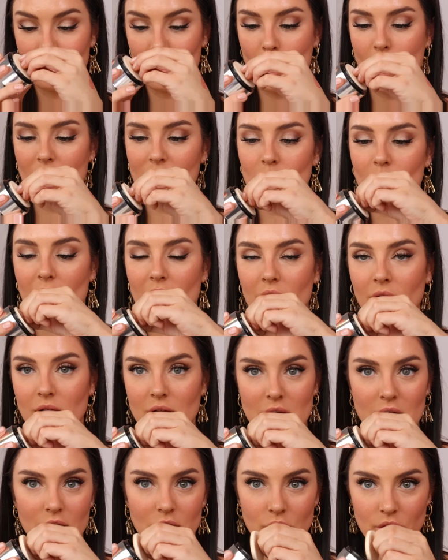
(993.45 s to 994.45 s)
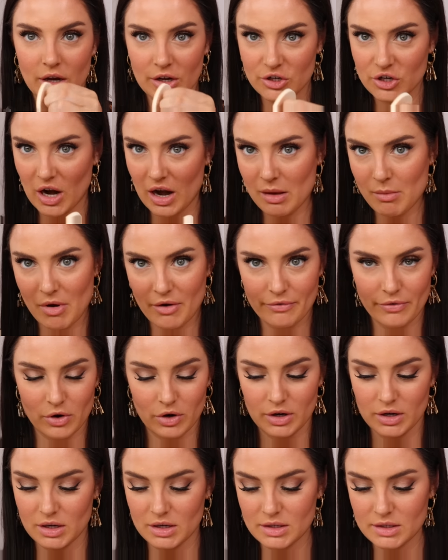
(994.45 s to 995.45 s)
quite a while. Look how shiny my
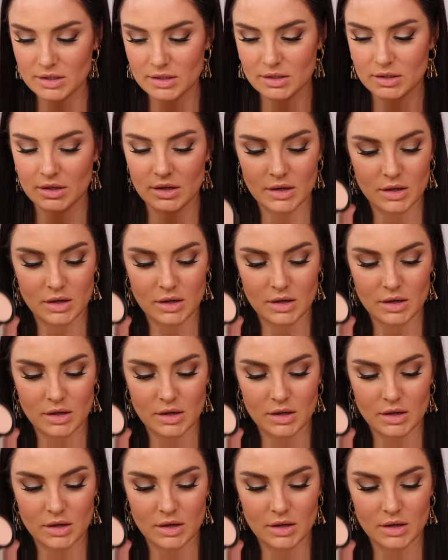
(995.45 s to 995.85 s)
forehead is.